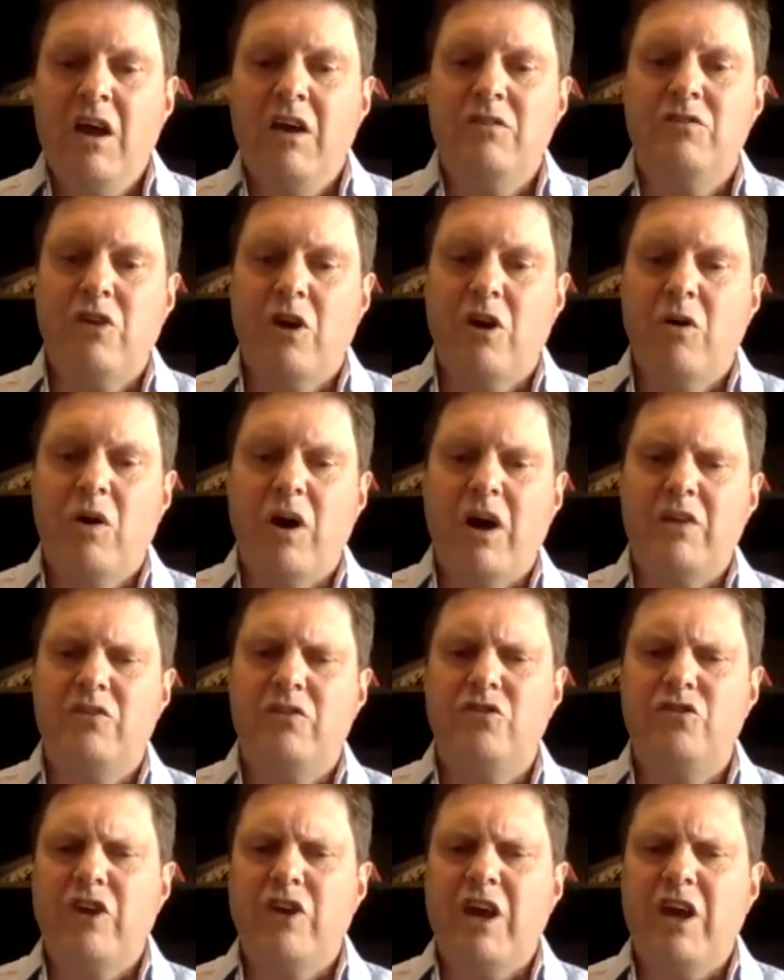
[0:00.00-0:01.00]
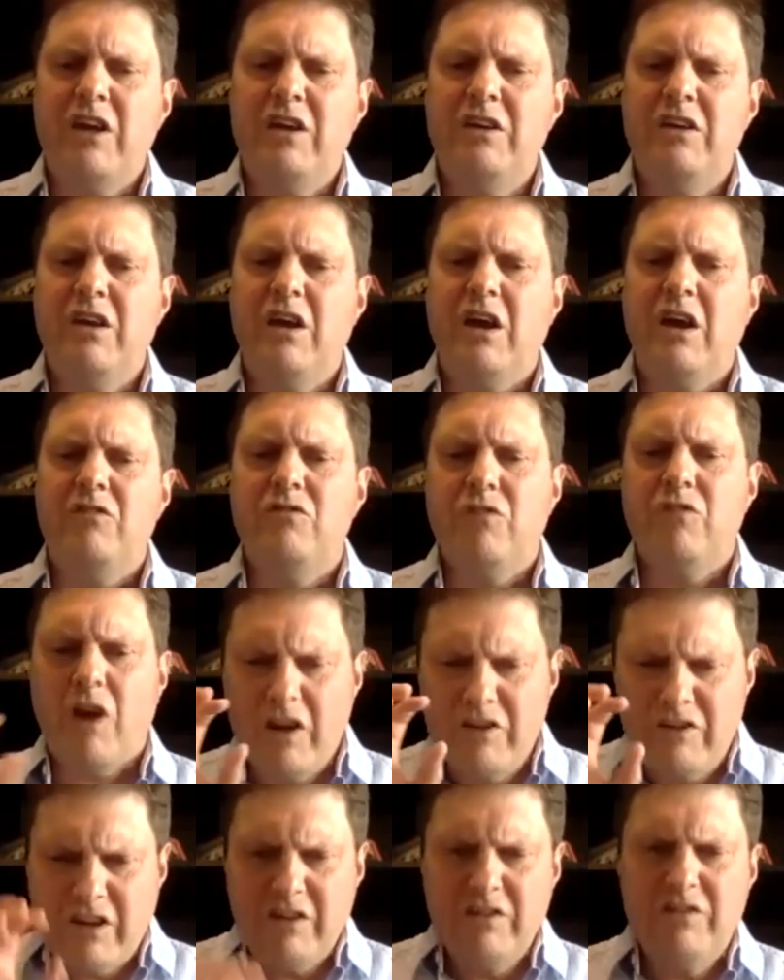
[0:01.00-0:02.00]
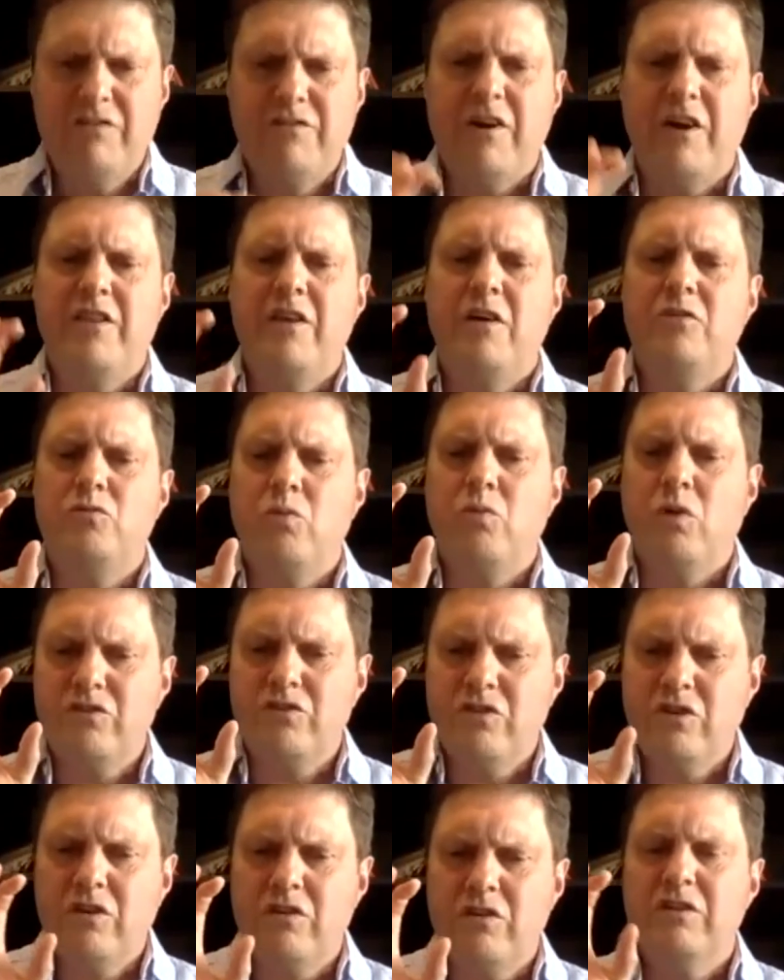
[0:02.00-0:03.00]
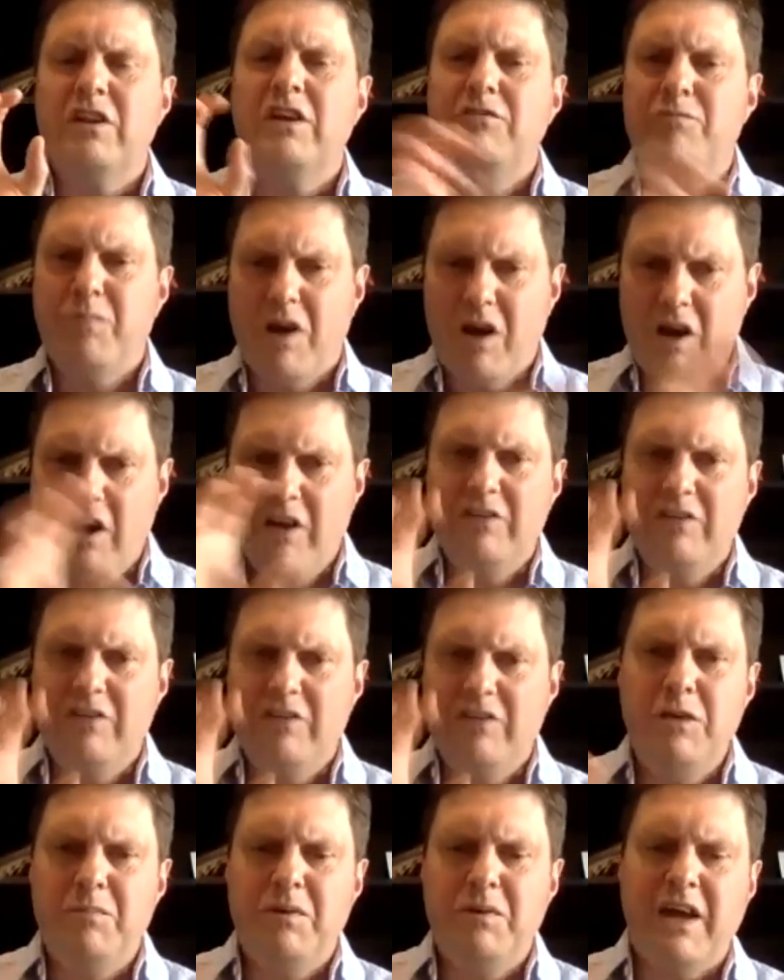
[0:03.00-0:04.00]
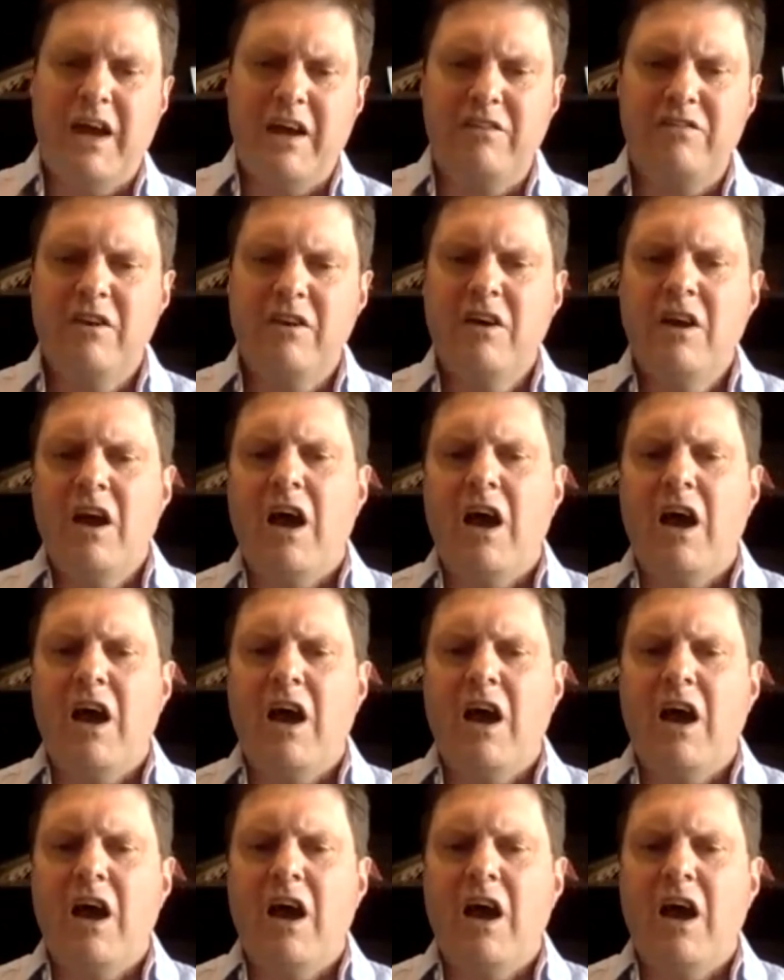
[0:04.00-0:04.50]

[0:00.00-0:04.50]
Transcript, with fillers: so I'd say identify those, what to leave behind, keep and add.